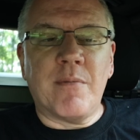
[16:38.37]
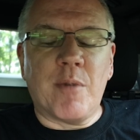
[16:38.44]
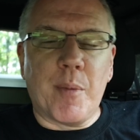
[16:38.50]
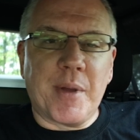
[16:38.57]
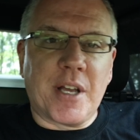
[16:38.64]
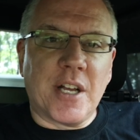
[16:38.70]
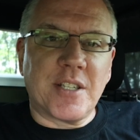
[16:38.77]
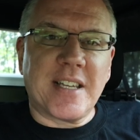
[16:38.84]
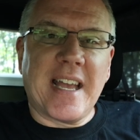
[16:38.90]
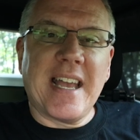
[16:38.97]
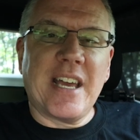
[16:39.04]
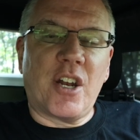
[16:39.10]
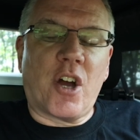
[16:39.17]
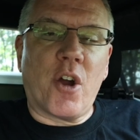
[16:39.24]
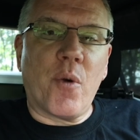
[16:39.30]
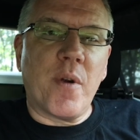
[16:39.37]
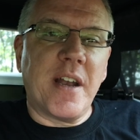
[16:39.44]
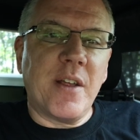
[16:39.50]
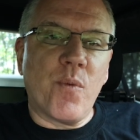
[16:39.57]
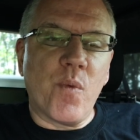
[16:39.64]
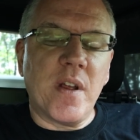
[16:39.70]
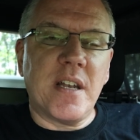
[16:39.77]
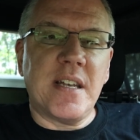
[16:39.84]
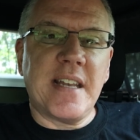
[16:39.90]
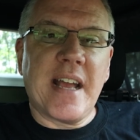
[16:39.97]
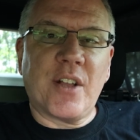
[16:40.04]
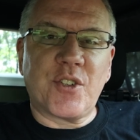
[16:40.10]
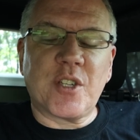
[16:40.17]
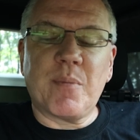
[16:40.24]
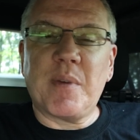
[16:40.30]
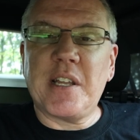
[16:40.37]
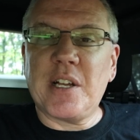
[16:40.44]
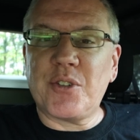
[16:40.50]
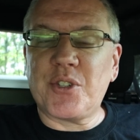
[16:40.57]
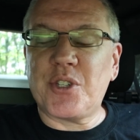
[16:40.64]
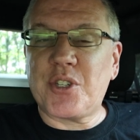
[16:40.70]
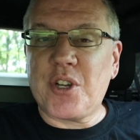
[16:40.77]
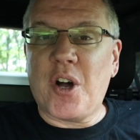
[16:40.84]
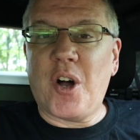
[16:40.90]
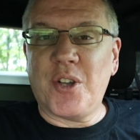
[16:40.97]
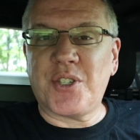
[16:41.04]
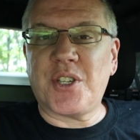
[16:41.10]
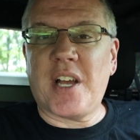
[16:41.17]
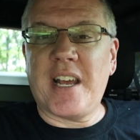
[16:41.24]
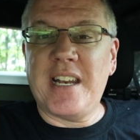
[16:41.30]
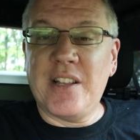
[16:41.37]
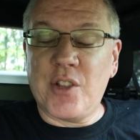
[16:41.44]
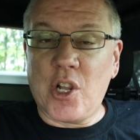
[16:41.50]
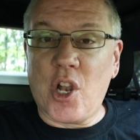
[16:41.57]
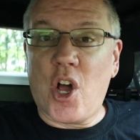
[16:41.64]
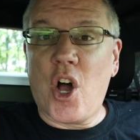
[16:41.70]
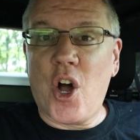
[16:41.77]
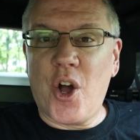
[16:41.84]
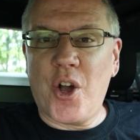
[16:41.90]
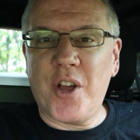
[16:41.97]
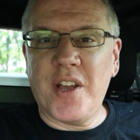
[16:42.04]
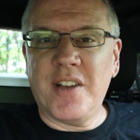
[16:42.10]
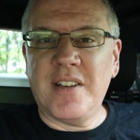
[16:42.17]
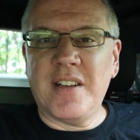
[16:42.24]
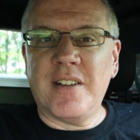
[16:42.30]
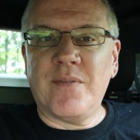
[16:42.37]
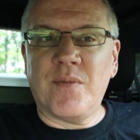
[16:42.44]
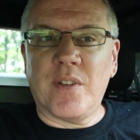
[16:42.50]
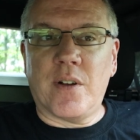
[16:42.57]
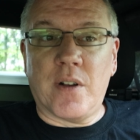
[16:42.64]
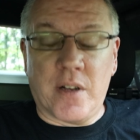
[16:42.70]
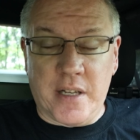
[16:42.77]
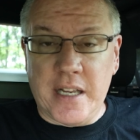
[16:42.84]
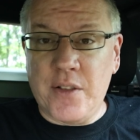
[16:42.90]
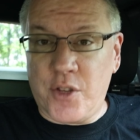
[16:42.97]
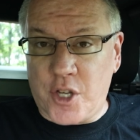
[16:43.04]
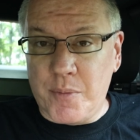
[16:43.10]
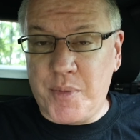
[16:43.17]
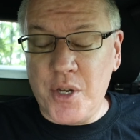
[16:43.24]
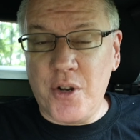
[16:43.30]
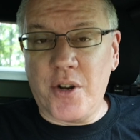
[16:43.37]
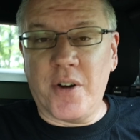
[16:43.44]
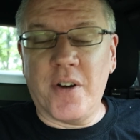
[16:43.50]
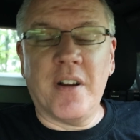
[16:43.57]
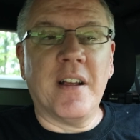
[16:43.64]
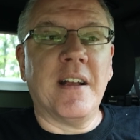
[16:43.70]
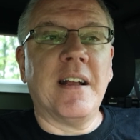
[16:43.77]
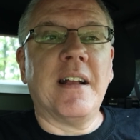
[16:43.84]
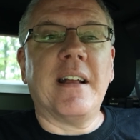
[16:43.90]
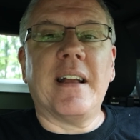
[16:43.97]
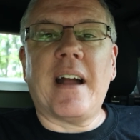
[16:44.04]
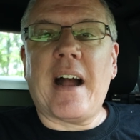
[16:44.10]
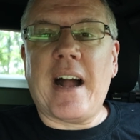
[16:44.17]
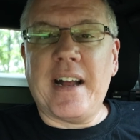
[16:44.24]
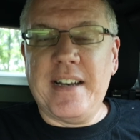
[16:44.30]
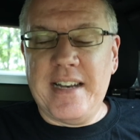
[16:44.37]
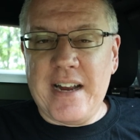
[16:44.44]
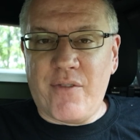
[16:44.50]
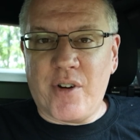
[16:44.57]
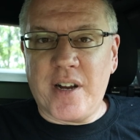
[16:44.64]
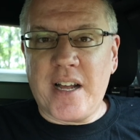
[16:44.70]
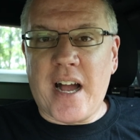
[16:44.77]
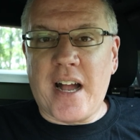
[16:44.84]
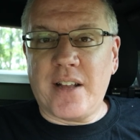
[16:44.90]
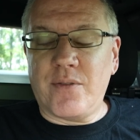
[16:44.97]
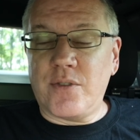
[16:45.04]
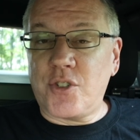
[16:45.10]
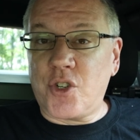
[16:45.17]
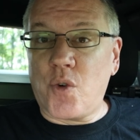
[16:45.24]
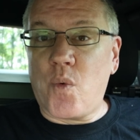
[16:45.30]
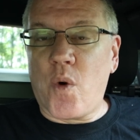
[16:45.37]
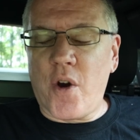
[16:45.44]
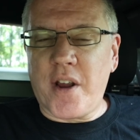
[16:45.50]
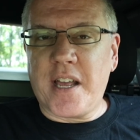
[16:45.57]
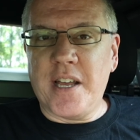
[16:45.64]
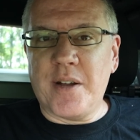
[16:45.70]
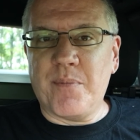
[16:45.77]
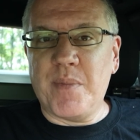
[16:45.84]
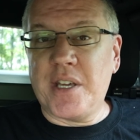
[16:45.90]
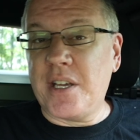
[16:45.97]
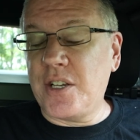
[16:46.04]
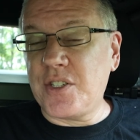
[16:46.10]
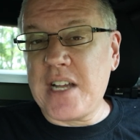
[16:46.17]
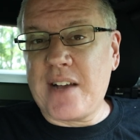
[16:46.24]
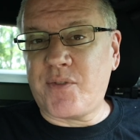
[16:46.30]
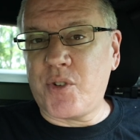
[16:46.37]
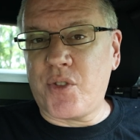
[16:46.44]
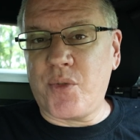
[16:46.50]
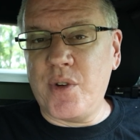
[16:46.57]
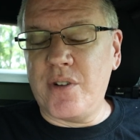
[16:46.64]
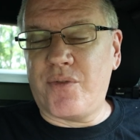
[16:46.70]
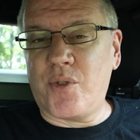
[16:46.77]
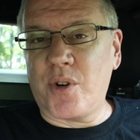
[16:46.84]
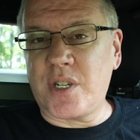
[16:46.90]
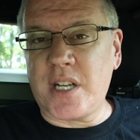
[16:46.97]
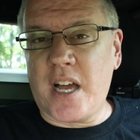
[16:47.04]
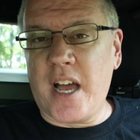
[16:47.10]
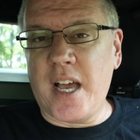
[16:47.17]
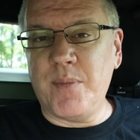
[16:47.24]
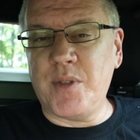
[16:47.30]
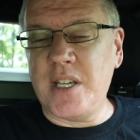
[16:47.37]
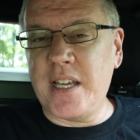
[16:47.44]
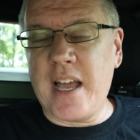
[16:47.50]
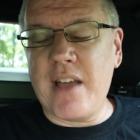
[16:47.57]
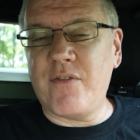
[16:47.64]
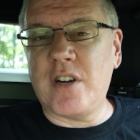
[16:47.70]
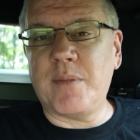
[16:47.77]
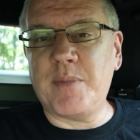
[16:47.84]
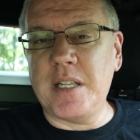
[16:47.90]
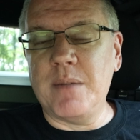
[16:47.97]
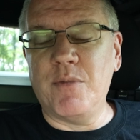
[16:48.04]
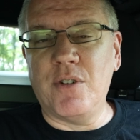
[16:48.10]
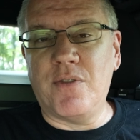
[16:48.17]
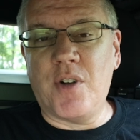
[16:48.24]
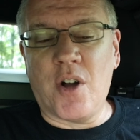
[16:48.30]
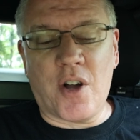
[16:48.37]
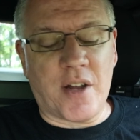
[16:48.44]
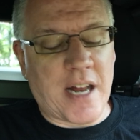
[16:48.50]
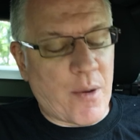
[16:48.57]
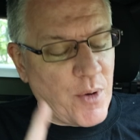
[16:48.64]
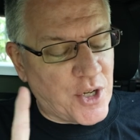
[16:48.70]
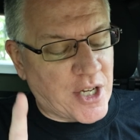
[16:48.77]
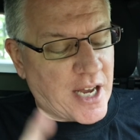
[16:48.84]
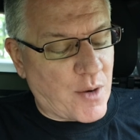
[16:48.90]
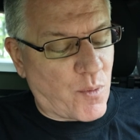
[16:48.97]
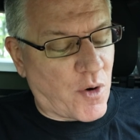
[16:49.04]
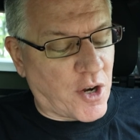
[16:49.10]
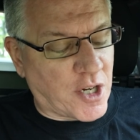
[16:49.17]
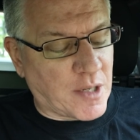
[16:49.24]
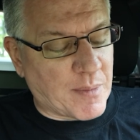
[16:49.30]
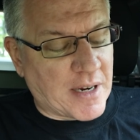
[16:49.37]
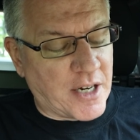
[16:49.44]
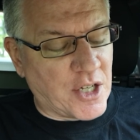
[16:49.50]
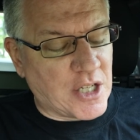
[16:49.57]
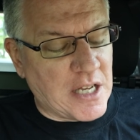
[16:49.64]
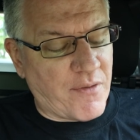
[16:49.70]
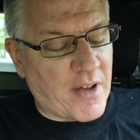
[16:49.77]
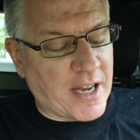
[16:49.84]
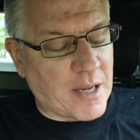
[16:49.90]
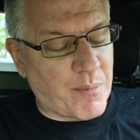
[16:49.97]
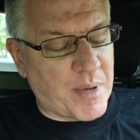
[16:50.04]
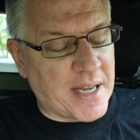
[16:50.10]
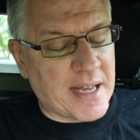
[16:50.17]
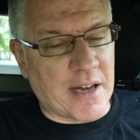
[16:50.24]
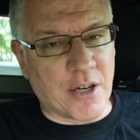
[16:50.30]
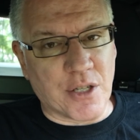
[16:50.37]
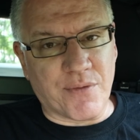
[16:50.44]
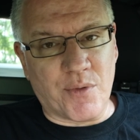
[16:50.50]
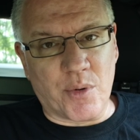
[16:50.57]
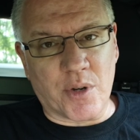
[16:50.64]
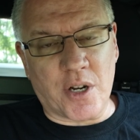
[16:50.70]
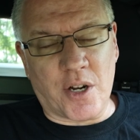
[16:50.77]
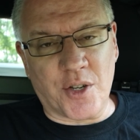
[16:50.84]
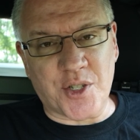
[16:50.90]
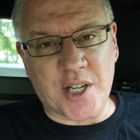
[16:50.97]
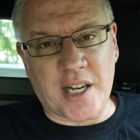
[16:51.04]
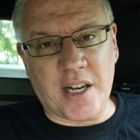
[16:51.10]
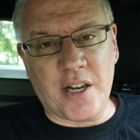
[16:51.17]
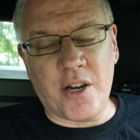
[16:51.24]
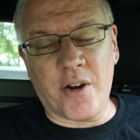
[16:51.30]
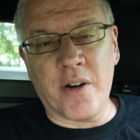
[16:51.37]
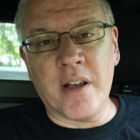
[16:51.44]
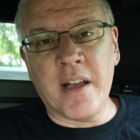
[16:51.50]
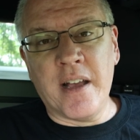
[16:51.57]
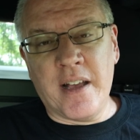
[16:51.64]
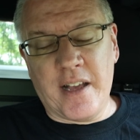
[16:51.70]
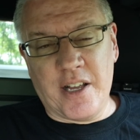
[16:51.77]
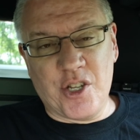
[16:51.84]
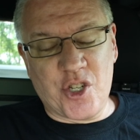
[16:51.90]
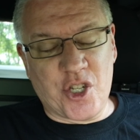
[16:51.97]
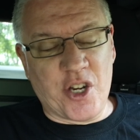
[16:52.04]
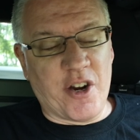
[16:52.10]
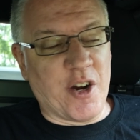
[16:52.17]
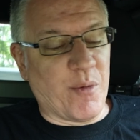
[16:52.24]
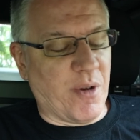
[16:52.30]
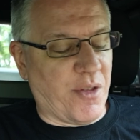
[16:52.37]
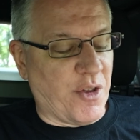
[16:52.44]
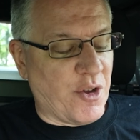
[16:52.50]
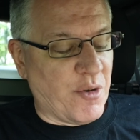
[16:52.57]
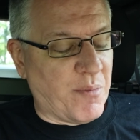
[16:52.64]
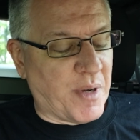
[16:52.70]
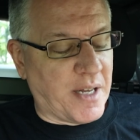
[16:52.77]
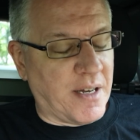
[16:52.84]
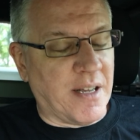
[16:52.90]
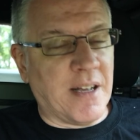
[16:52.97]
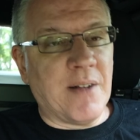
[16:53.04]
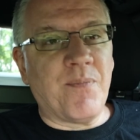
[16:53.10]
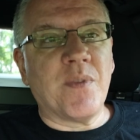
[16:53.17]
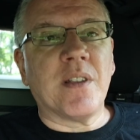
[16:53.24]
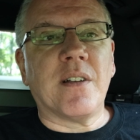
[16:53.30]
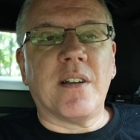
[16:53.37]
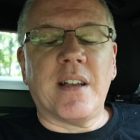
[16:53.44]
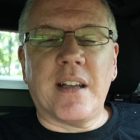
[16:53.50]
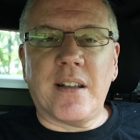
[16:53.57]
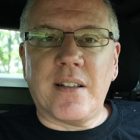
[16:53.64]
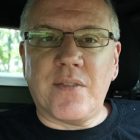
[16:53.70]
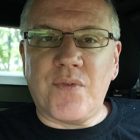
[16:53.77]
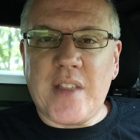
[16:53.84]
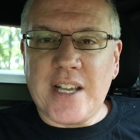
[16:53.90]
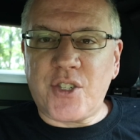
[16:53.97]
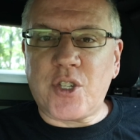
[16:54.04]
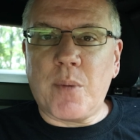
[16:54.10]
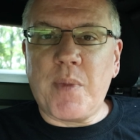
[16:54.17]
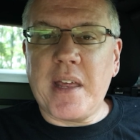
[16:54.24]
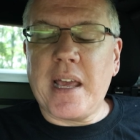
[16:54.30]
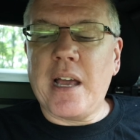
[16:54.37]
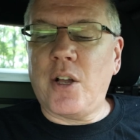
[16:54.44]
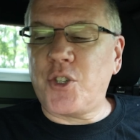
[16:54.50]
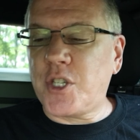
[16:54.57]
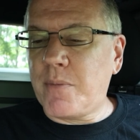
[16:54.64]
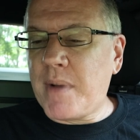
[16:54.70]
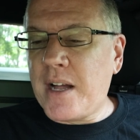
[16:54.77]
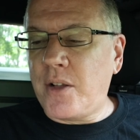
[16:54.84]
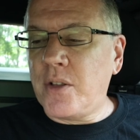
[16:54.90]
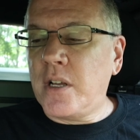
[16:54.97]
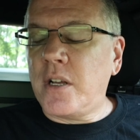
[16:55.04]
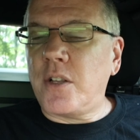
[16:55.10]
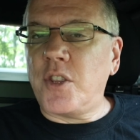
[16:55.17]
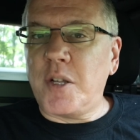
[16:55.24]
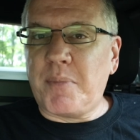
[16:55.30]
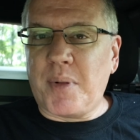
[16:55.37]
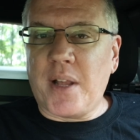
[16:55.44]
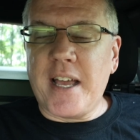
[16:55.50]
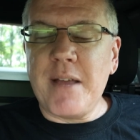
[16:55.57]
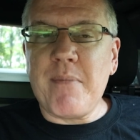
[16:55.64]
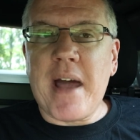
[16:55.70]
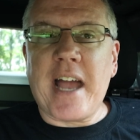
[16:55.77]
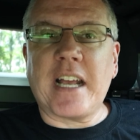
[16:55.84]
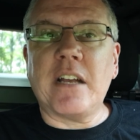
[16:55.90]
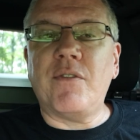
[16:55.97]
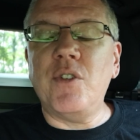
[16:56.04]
But because I had already written down somebody else's call sign in the log, in the computer, I never got to work him because after three or four times, he gave up and he moved on. I wish I had worked him. I'm going to see if I can pick out his full call sign here and share it with you. But that's something else about the playback.